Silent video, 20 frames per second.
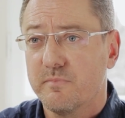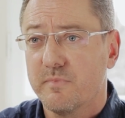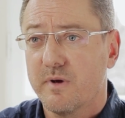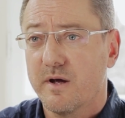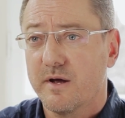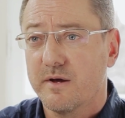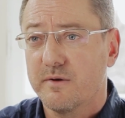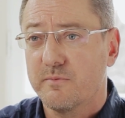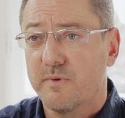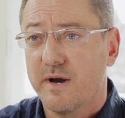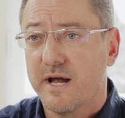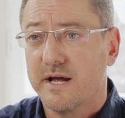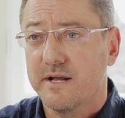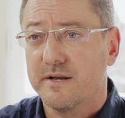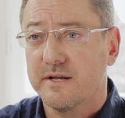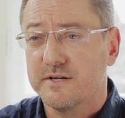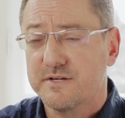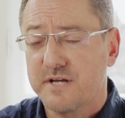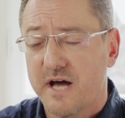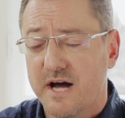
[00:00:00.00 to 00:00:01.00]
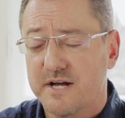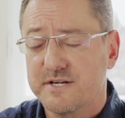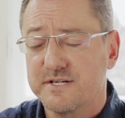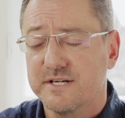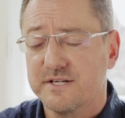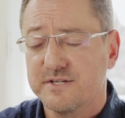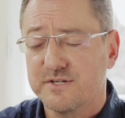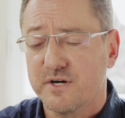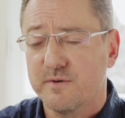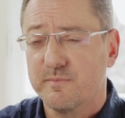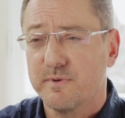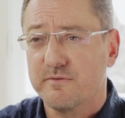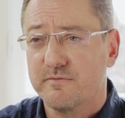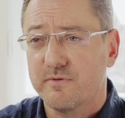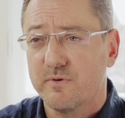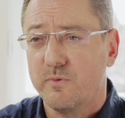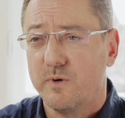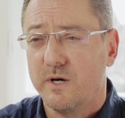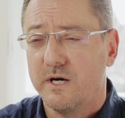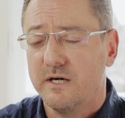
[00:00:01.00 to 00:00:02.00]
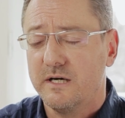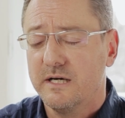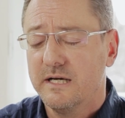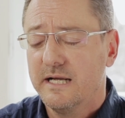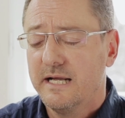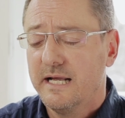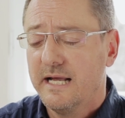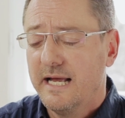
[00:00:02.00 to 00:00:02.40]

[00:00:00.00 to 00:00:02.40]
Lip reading: I ran Hitachi in Germany for a while,